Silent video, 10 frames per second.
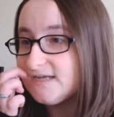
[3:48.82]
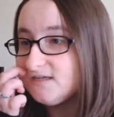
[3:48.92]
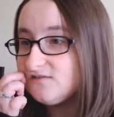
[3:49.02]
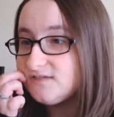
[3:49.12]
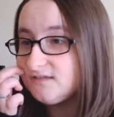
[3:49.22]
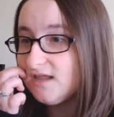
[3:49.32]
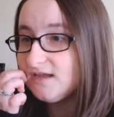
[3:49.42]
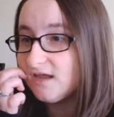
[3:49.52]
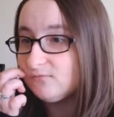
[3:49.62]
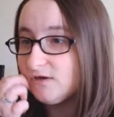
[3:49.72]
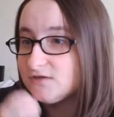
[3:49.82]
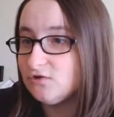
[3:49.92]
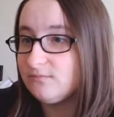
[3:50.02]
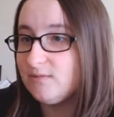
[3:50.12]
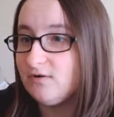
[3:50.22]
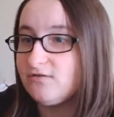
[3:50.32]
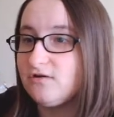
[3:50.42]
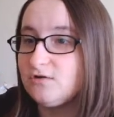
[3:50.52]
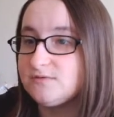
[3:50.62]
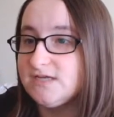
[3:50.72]
Danielle didn't like Henry and told my
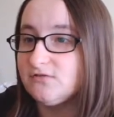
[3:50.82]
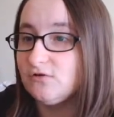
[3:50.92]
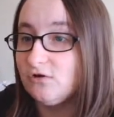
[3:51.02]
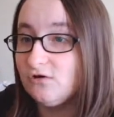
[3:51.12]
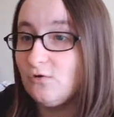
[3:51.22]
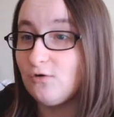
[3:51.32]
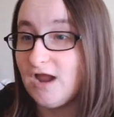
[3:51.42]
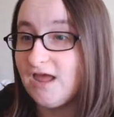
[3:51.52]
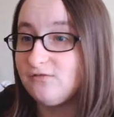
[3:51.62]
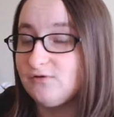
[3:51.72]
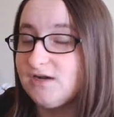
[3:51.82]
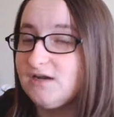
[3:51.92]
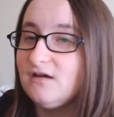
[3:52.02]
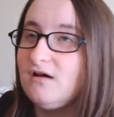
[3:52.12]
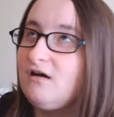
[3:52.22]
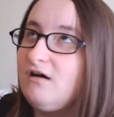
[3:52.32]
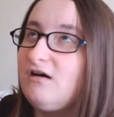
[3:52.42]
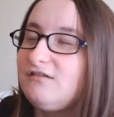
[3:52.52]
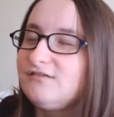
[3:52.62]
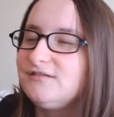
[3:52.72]
brother it was either her or Henry.
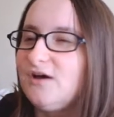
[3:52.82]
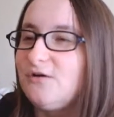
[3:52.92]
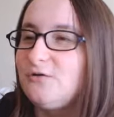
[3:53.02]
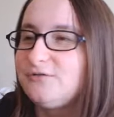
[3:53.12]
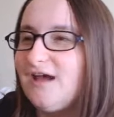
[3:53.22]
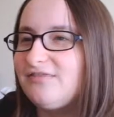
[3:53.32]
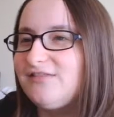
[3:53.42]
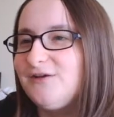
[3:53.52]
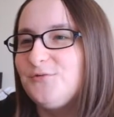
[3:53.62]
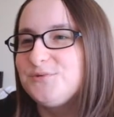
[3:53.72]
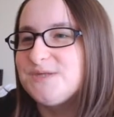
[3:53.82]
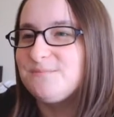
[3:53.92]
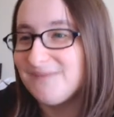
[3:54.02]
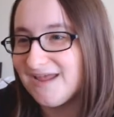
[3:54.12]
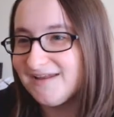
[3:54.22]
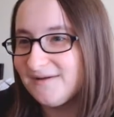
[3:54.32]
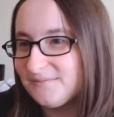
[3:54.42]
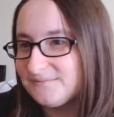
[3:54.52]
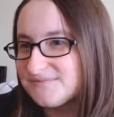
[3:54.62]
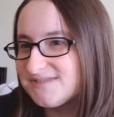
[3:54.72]
Oh no, not the
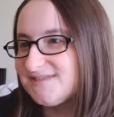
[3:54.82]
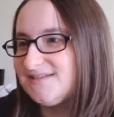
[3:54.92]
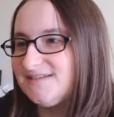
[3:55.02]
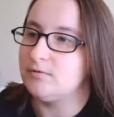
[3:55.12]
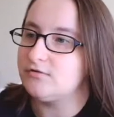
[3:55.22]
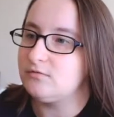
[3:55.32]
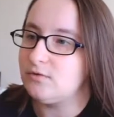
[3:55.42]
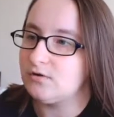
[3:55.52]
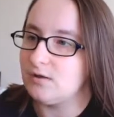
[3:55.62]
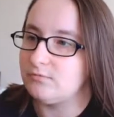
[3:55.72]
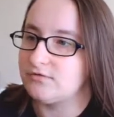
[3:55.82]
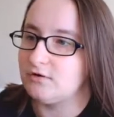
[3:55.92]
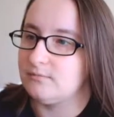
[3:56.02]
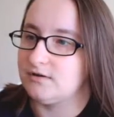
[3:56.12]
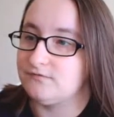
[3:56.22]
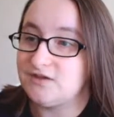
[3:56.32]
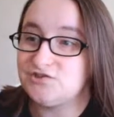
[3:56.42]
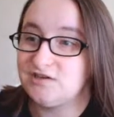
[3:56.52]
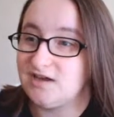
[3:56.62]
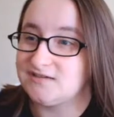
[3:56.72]
ultimatums. My brother broke up with her, but
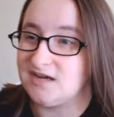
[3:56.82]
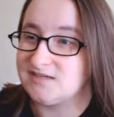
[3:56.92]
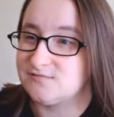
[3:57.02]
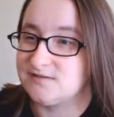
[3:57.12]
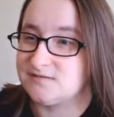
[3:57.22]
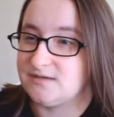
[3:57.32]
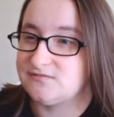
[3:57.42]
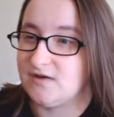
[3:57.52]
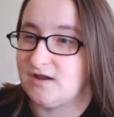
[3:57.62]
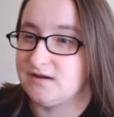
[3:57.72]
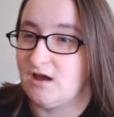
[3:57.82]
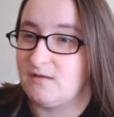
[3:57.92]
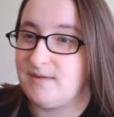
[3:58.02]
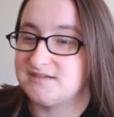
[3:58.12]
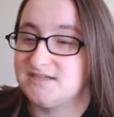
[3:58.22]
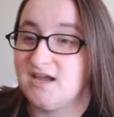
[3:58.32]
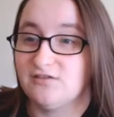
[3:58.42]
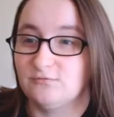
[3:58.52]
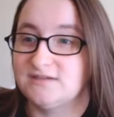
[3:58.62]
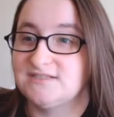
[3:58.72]
eventually cut ties with his best friend and got back
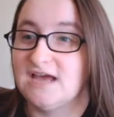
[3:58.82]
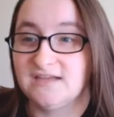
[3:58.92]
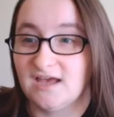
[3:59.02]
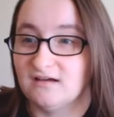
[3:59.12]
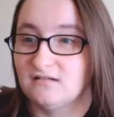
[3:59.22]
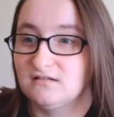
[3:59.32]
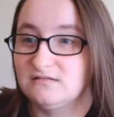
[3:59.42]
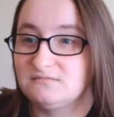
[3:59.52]
together with Danielle.